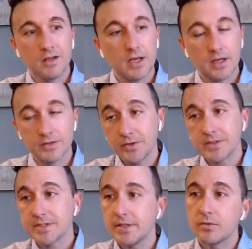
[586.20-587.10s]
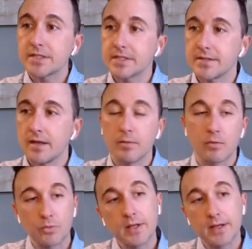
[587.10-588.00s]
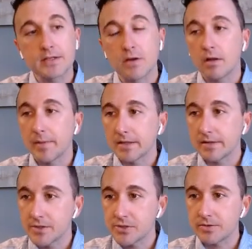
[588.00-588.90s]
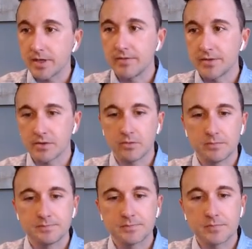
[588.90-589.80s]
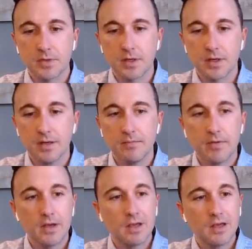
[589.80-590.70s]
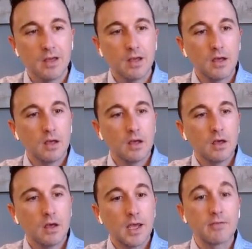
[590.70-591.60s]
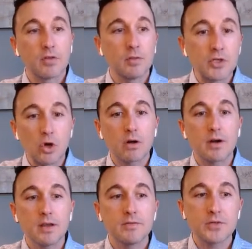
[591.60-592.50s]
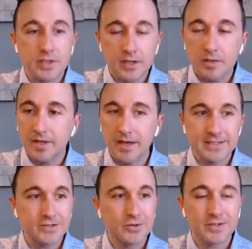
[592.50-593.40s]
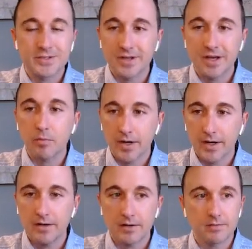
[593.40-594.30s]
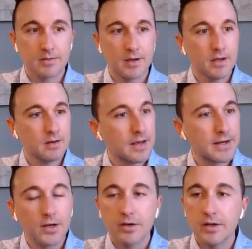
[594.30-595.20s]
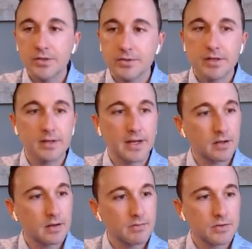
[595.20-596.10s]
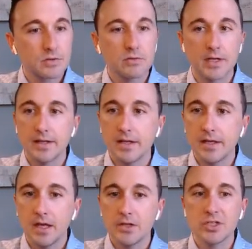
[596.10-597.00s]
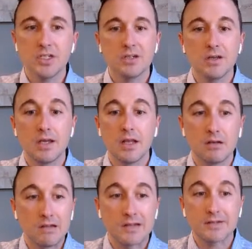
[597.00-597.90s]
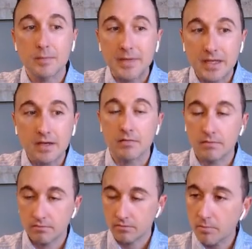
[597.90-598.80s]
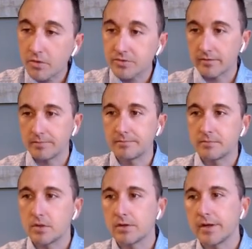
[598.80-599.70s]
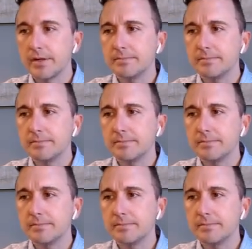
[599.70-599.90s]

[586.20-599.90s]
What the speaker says: as you can see, risk assessment really is all about the history and physical. Okay. And for the majority of your syncope cases, you can stop right here. Okay, take a good history, take a good physical, get the EKG, and that's going to be it for most of them. Okay,